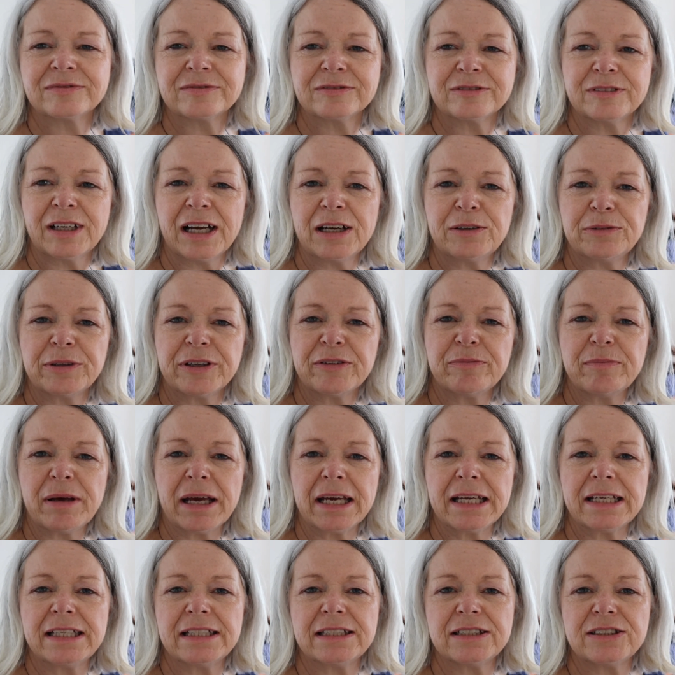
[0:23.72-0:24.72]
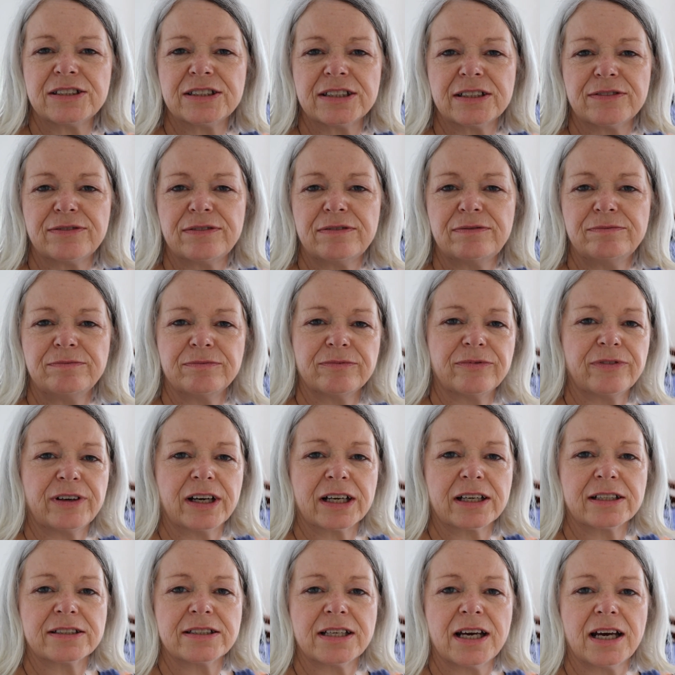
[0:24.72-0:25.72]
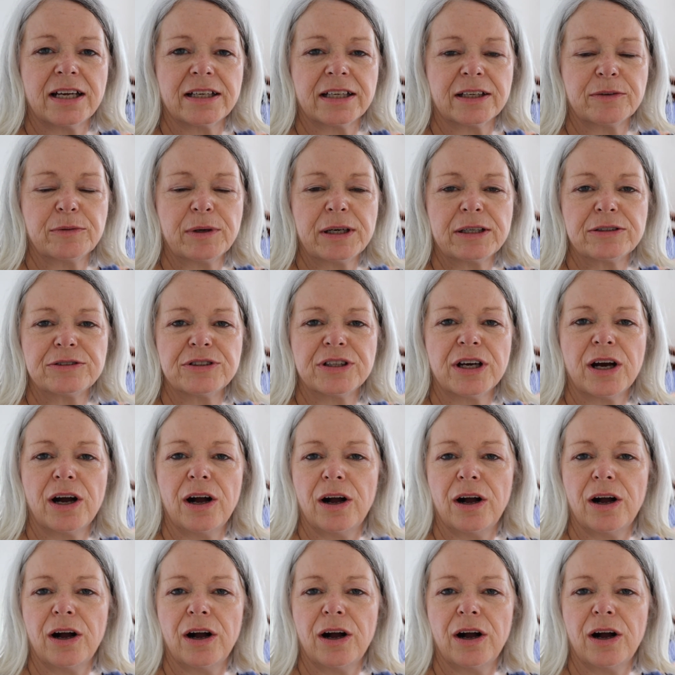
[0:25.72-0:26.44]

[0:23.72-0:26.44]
Well, we made it to Whakatane, well, to